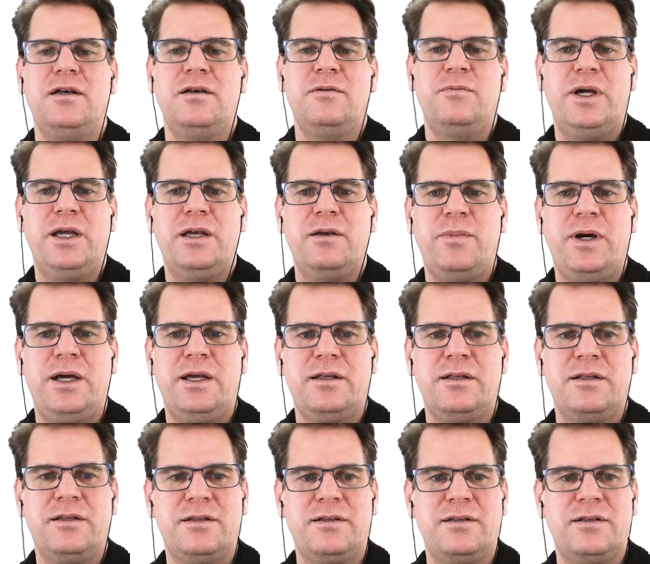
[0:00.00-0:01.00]
my
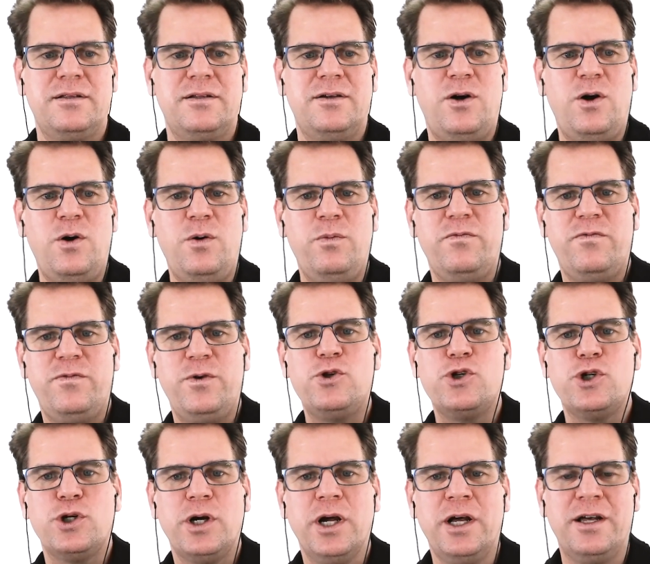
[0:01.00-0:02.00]
home
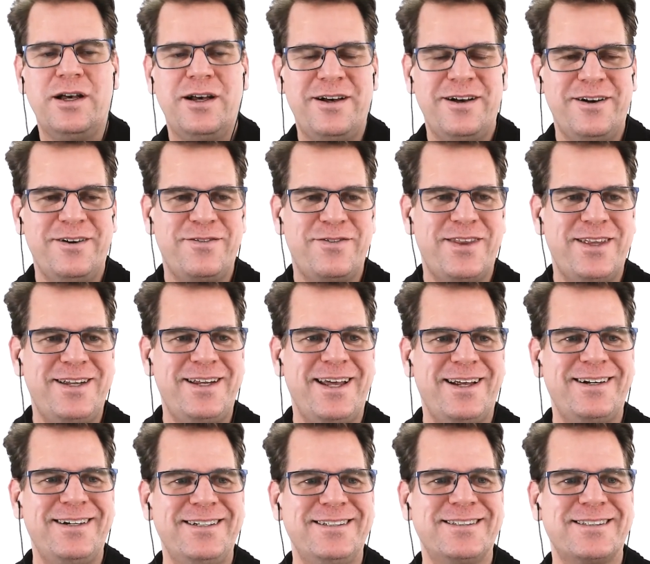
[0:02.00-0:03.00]
future of the
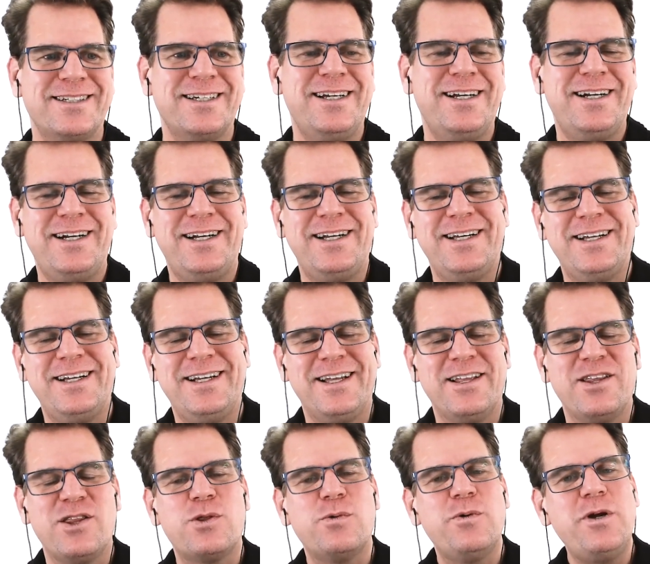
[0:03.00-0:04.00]
Netherlands.
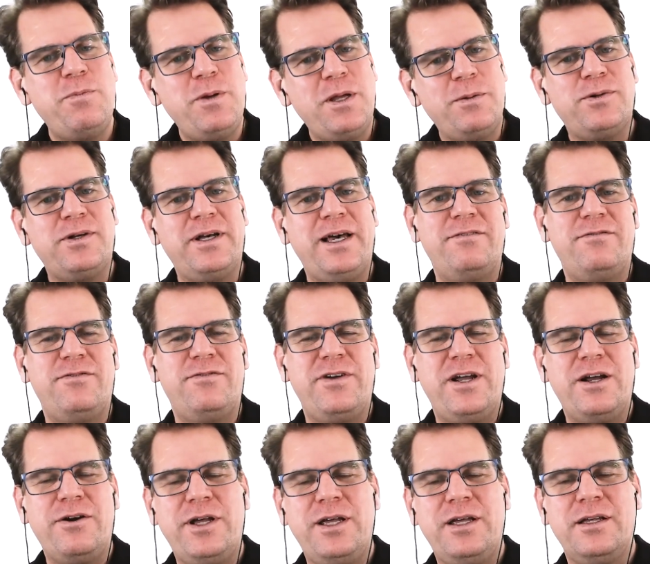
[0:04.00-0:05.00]
3 people had
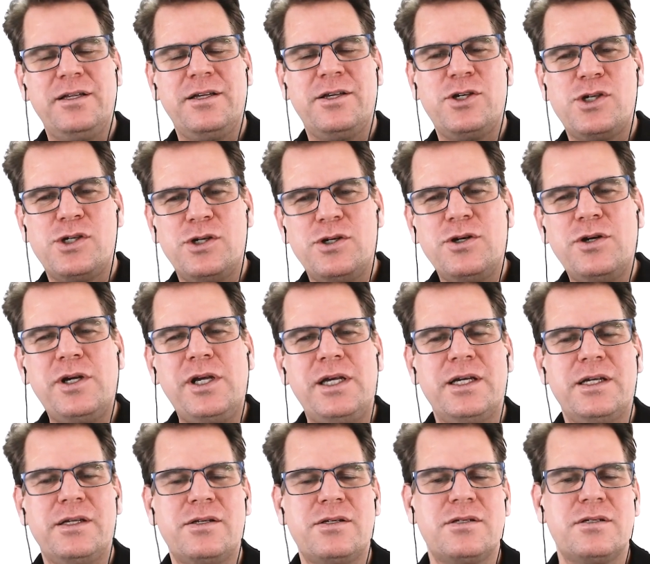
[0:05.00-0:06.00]
very
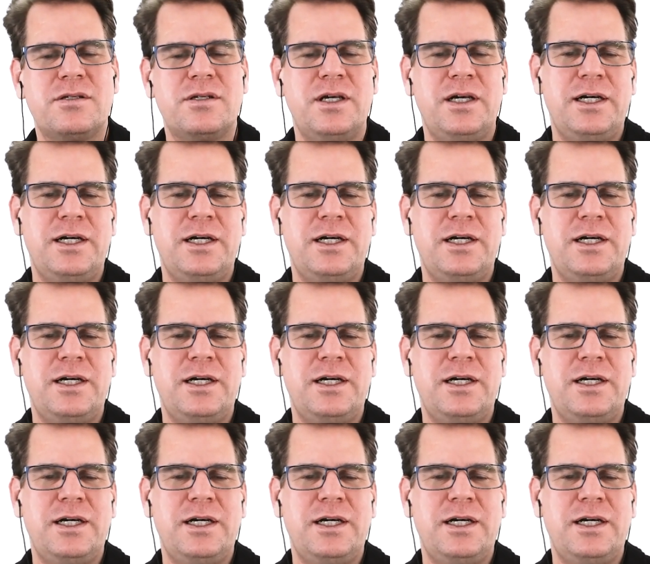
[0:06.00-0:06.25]
curious